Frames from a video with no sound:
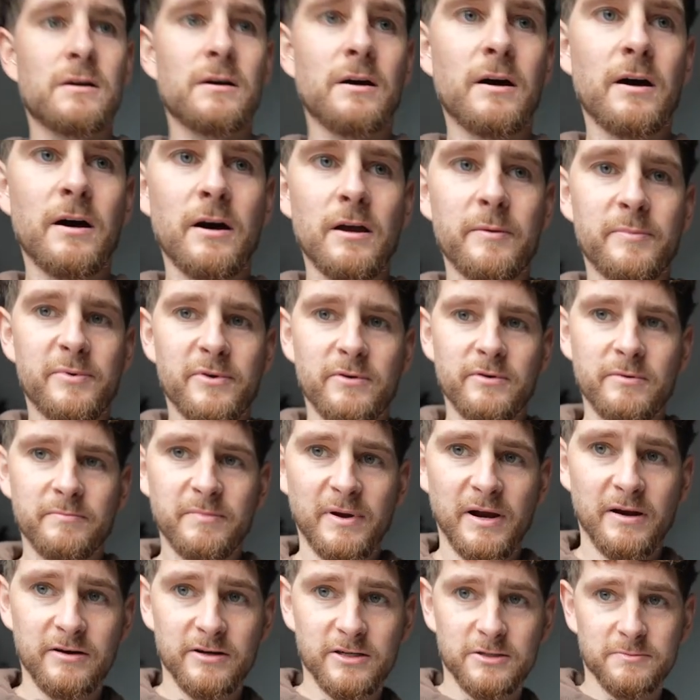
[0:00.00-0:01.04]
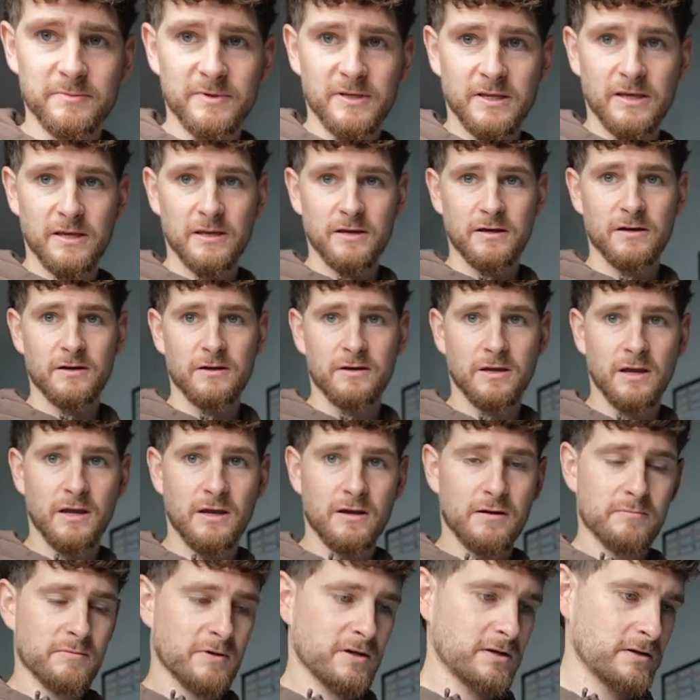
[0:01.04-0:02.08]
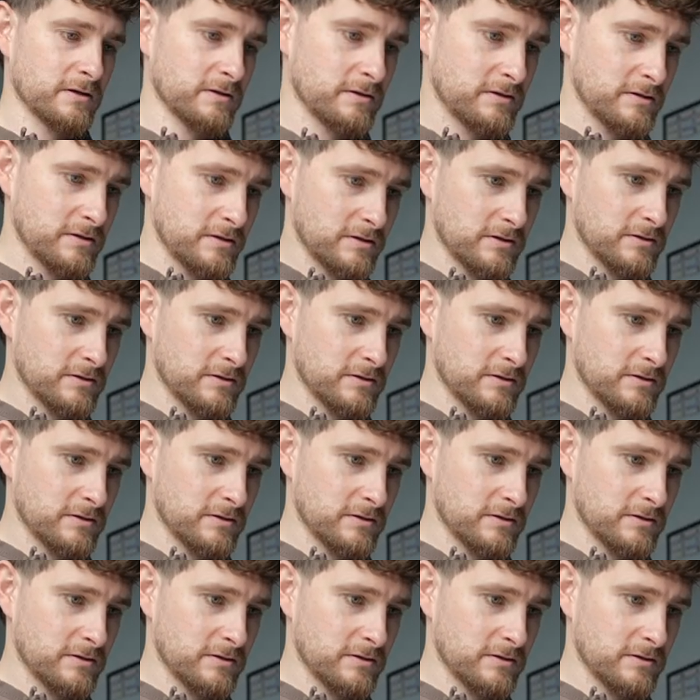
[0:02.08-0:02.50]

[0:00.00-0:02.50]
hyper embarrassment here, okay? I'm gonna